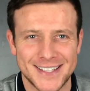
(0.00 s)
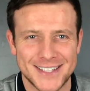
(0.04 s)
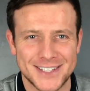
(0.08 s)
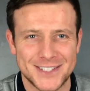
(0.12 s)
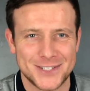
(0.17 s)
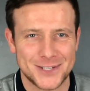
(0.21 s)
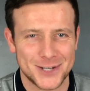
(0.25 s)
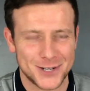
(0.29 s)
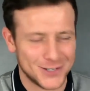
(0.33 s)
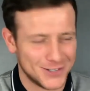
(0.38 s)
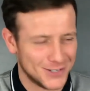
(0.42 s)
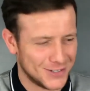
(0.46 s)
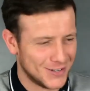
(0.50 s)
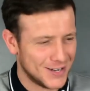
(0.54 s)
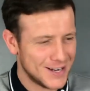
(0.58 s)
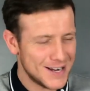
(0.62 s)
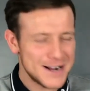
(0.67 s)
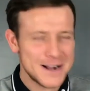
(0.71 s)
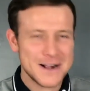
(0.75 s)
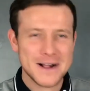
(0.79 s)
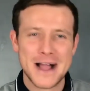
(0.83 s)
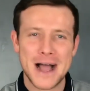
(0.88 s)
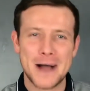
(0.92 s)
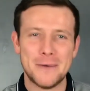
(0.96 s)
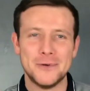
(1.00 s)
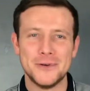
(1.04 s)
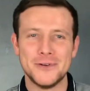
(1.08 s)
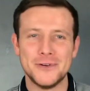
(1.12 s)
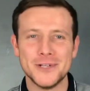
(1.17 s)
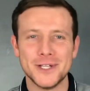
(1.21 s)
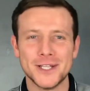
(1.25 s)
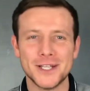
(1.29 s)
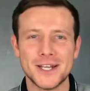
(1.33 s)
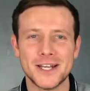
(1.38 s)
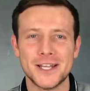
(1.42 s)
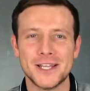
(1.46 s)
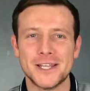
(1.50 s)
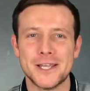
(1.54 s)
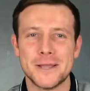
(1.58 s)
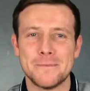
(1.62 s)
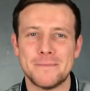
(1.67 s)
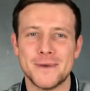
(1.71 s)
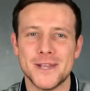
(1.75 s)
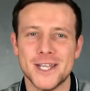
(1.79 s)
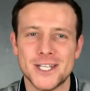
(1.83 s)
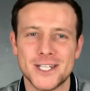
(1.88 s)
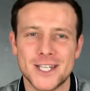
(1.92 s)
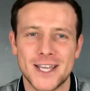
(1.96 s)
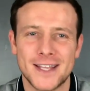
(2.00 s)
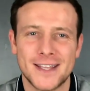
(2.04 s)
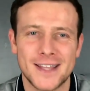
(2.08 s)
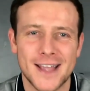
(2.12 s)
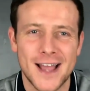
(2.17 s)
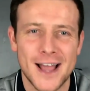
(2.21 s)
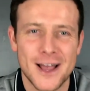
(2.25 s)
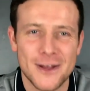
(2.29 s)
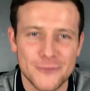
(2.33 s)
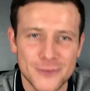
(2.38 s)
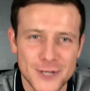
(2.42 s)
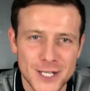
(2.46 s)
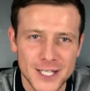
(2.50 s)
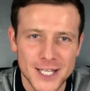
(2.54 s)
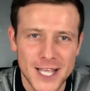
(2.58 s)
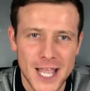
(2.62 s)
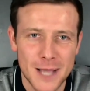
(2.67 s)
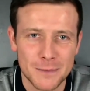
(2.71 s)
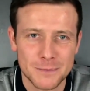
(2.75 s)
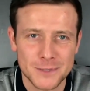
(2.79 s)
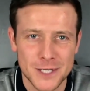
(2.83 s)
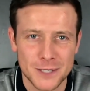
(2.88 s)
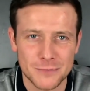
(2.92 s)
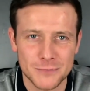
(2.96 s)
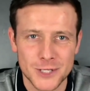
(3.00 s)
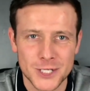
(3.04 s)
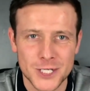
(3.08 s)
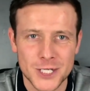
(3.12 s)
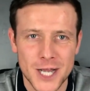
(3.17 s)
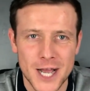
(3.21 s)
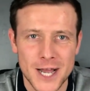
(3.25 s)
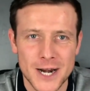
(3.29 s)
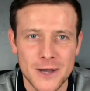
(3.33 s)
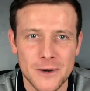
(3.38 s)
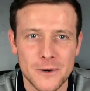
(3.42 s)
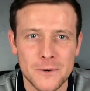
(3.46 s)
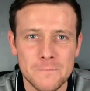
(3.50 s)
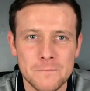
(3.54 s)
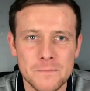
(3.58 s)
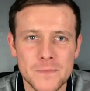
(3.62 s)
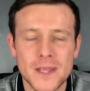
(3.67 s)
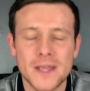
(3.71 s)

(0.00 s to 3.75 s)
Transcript: so i would really really appreciate it it really helps out the channel